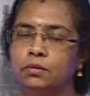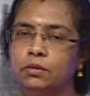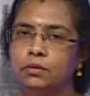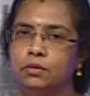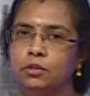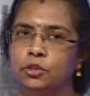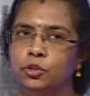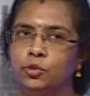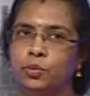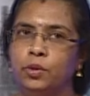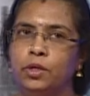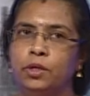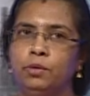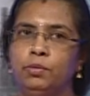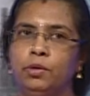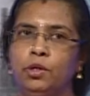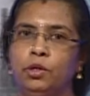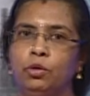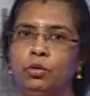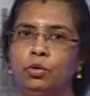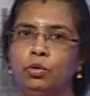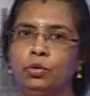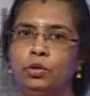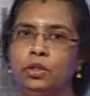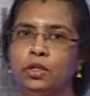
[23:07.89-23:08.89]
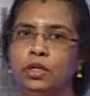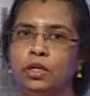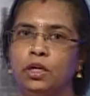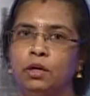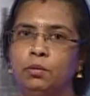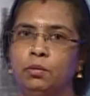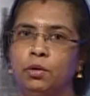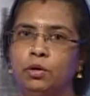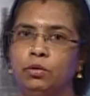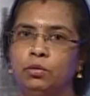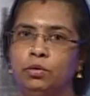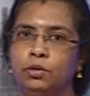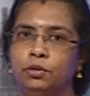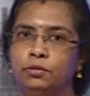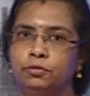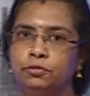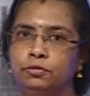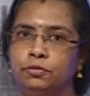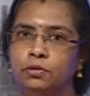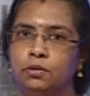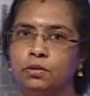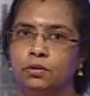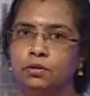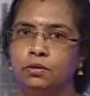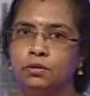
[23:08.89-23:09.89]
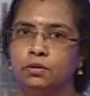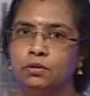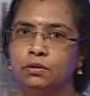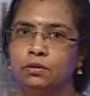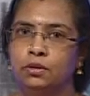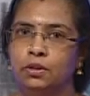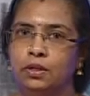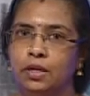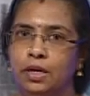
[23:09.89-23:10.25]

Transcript: this way we know the amount of the